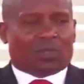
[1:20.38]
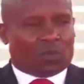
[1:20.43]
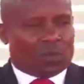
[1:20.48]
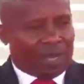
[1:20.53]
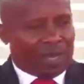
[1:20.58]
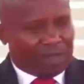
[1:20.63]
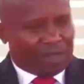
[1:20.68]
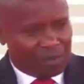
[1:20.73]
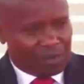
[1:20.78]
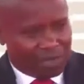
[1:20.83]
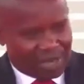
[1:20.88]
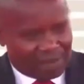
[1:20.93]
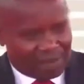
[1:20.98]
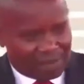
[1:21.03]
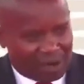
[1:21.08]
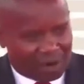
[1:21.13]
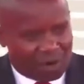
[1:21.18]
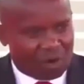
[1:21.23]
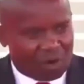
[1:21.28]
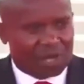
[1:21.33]
together with the
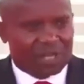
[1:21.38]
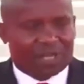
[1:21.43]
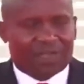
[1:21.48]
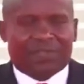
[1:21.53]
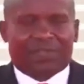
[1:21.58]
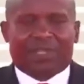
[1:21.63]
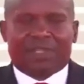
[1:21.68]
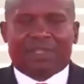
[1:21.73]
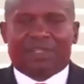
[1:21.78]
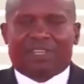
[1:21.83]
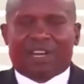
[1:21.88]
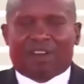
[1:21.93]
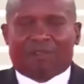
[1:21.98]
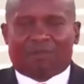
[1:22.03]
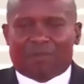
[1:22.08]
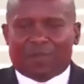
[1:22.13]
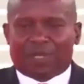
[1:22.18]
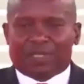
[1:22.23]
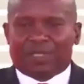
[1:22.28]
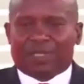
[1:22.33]
other colleagues in
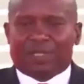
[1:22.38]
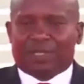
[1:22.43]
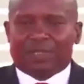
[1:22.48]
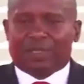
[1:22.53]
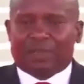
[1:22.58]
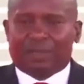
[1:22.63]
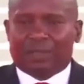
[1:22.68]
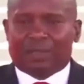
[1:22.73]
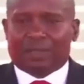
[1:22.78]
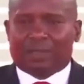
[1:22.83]
government,